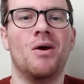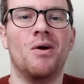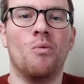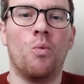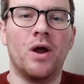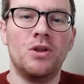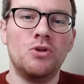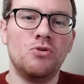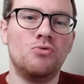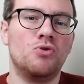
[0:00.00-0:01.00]
When
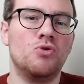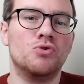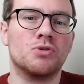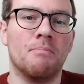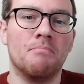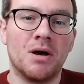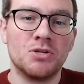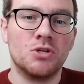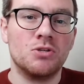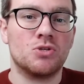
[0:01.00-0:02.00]
you use
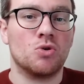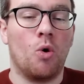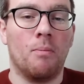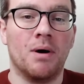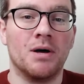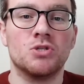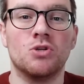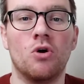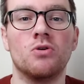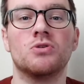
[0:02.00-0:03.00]
mustn't or must
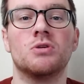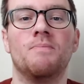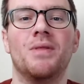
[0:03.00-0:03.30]
not,